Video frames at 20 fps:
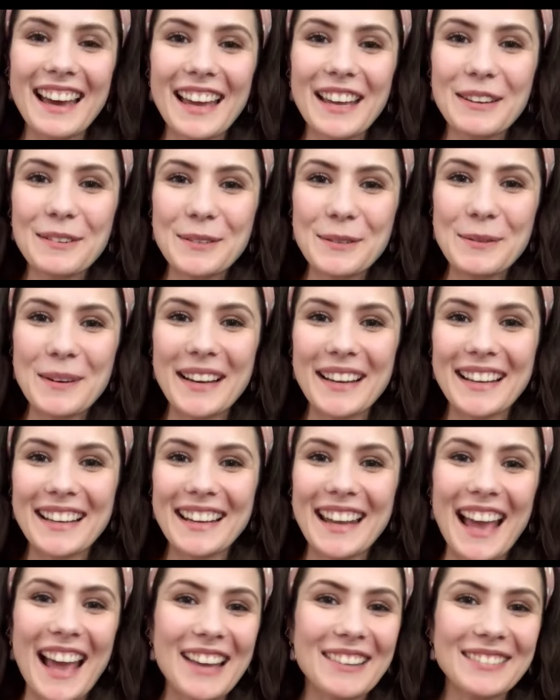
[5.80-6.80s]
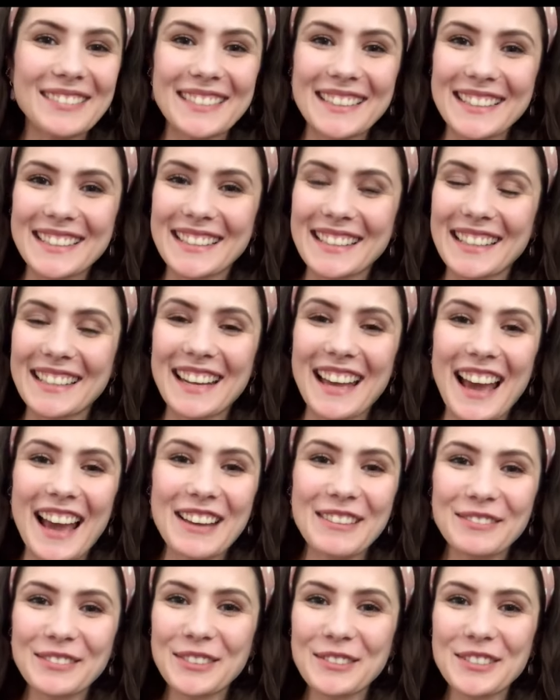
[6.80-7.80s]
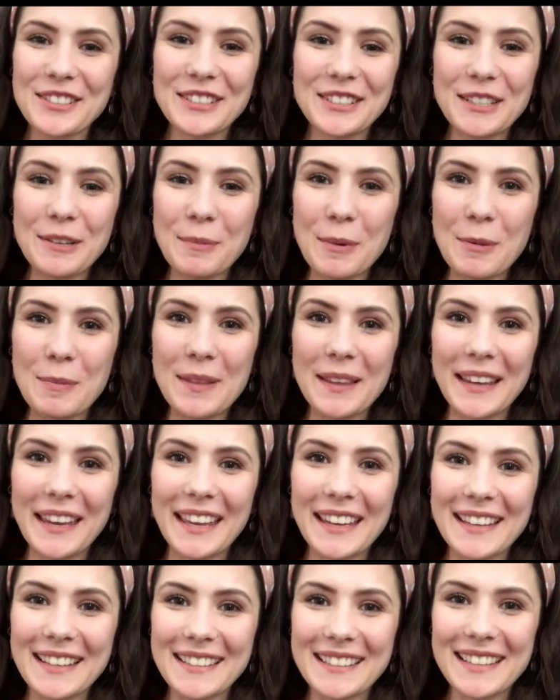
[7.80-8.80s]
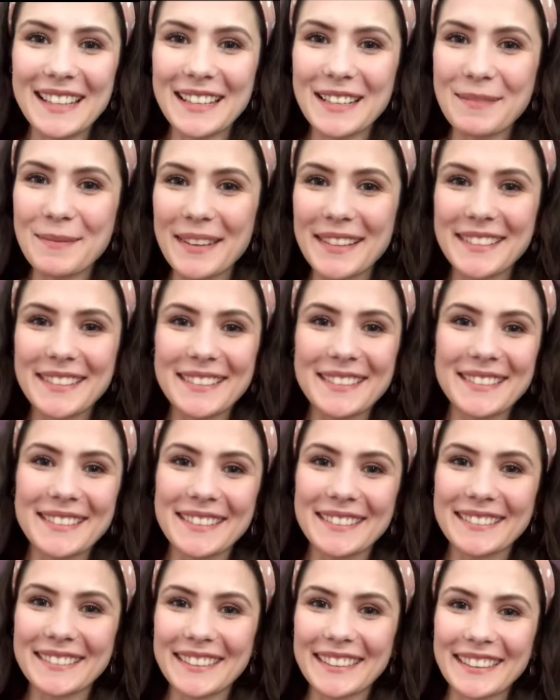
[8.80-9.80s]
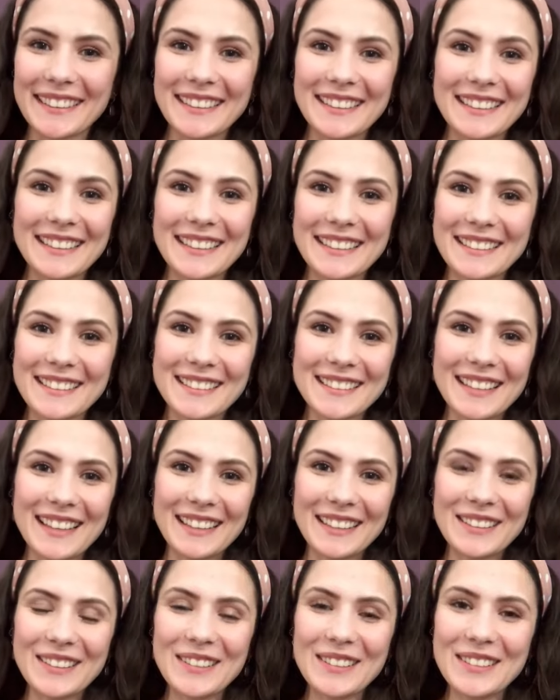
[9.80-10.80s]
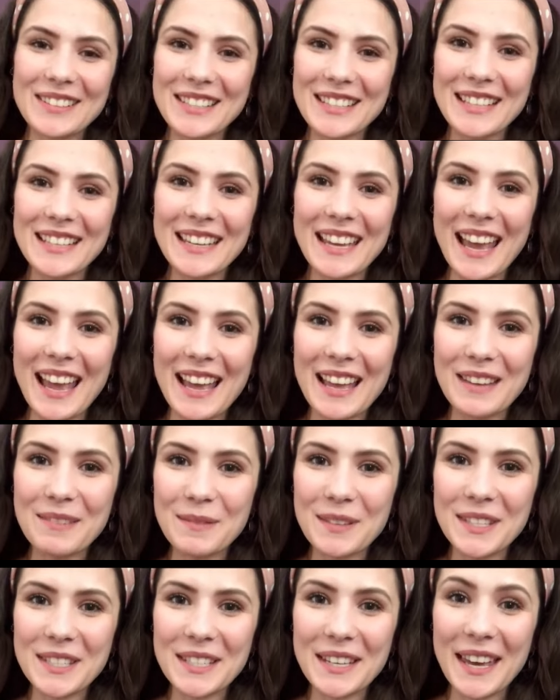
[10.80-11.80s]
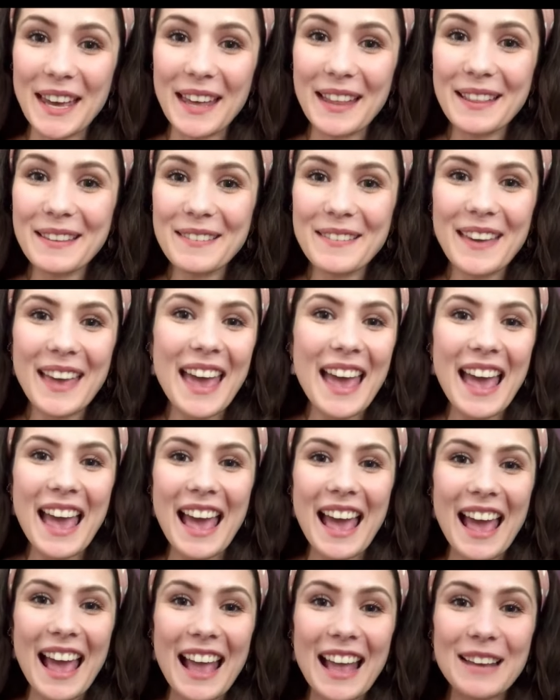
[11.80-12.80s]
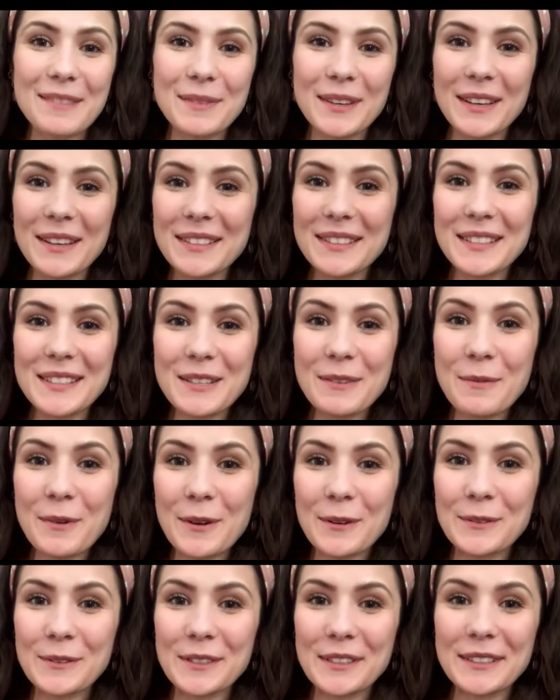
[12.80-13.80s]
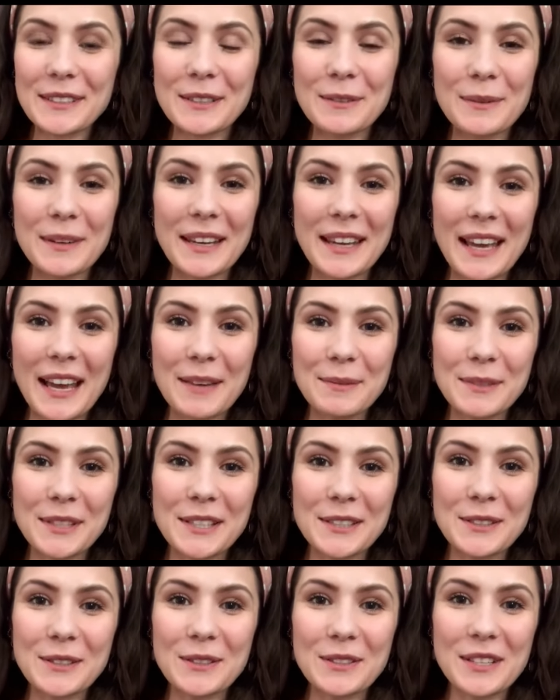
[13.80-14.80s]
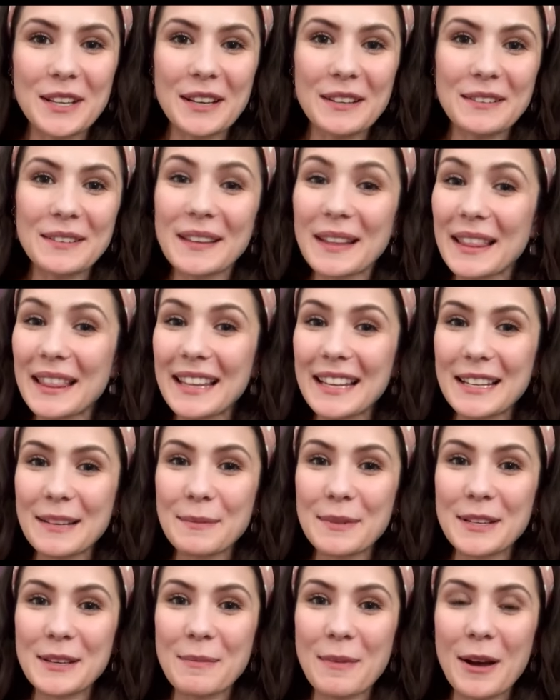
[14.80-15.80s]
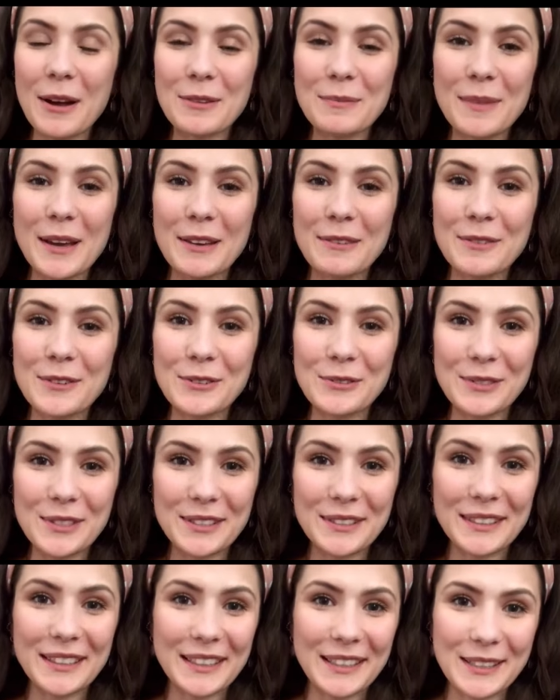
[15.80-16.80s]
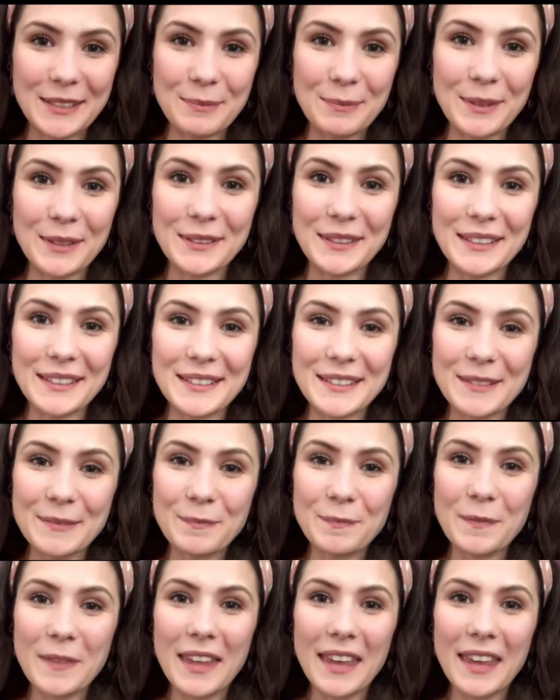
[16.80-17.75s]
Hi everyone, I'm Kristyna. I'm from Czech Republic and I study master's degree in clinical psychology and mental health. And because it's a volunteering week, I'm here to tell you a little bit about my volunteering experience.